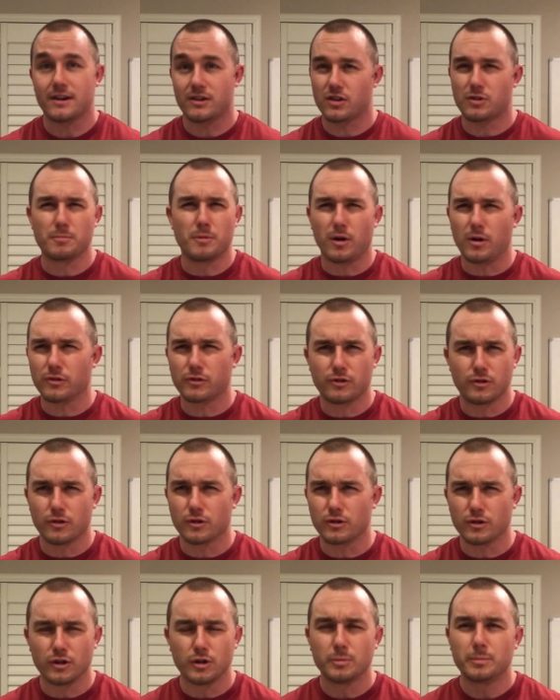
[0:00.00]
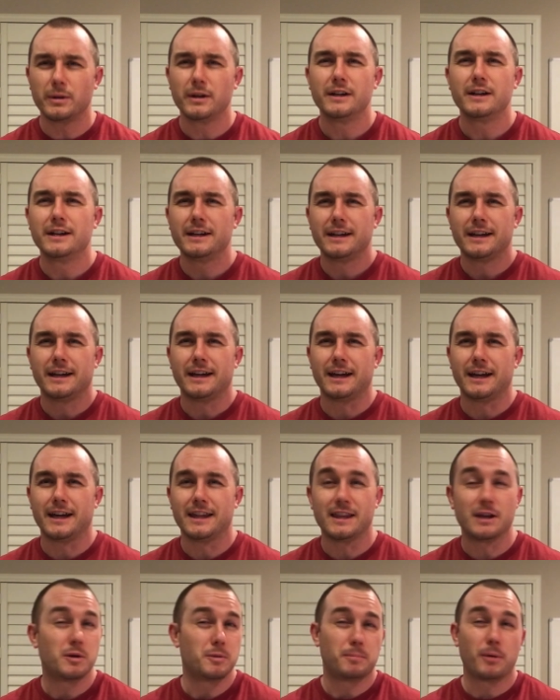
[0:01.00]
a small tutor group, and
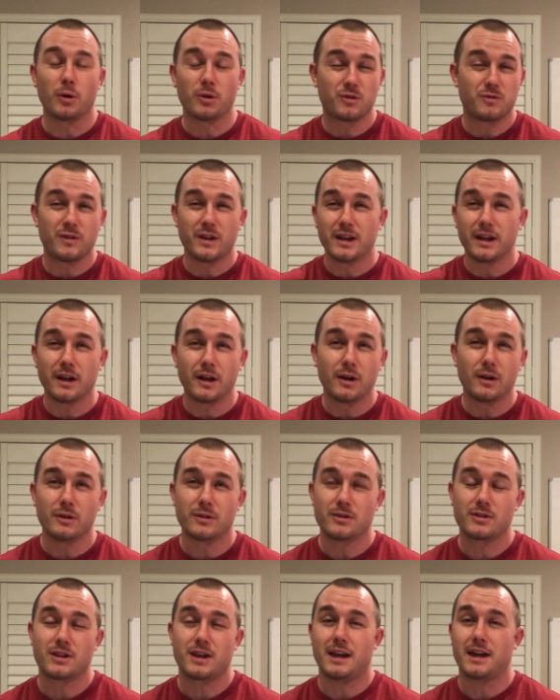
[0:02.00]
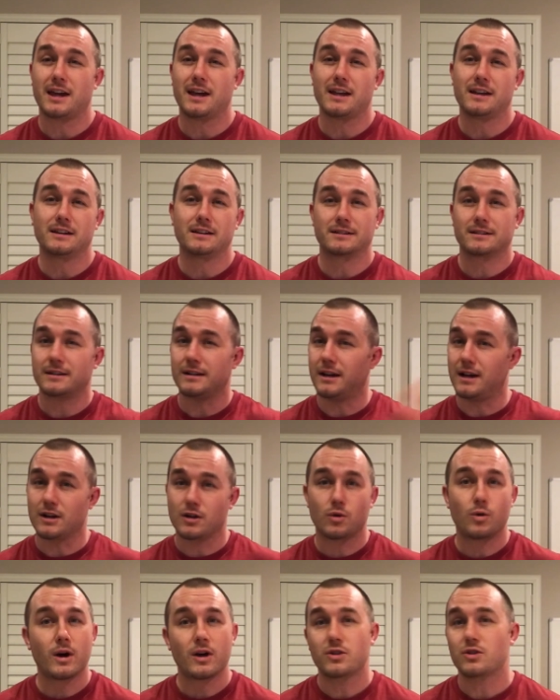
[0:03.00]
they would post videos and uh,
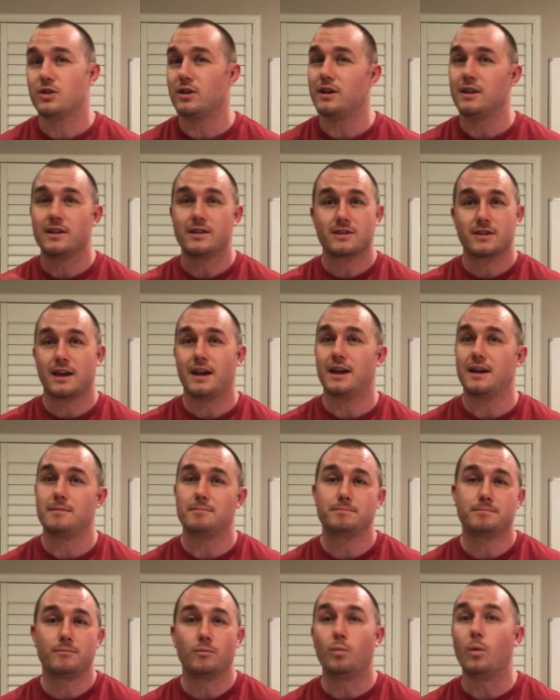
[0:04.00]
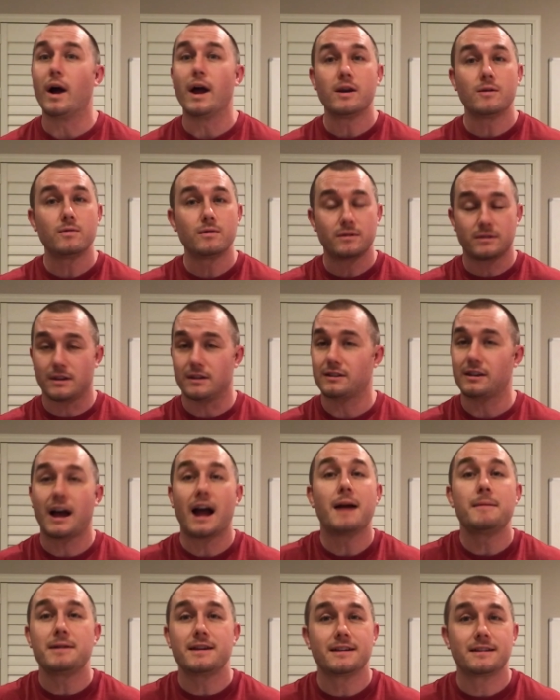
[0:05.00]
questions, and when the
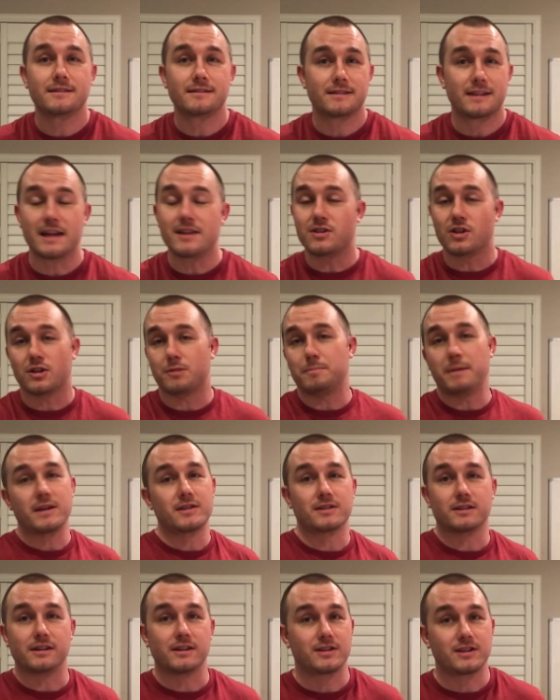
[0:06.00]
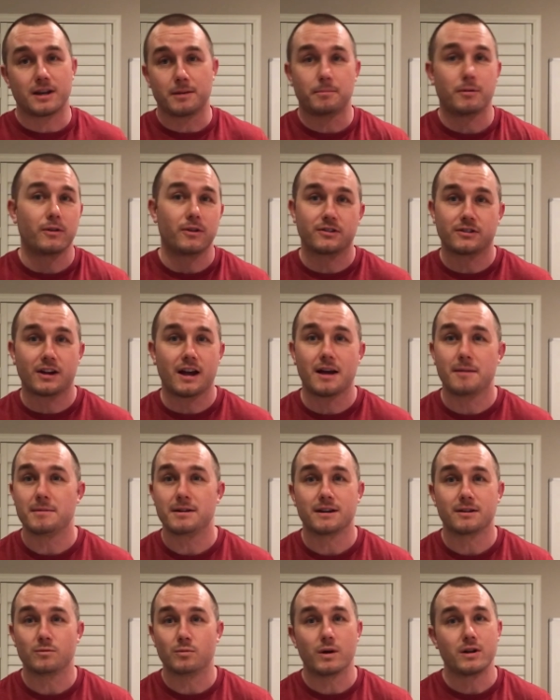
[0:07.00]
timing, they just basically set up all the
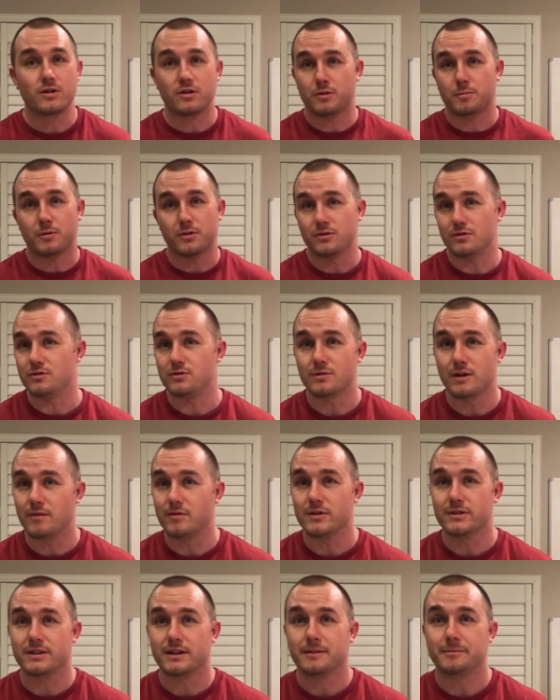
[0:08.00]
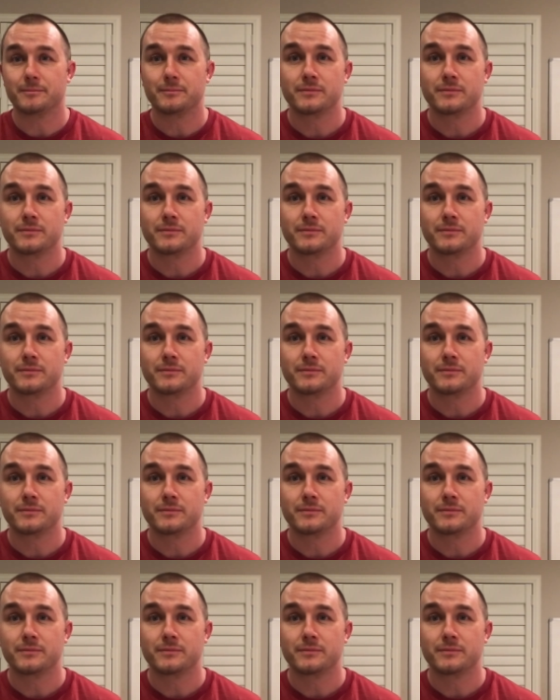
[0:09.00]
timing and when you're supposed to do everything,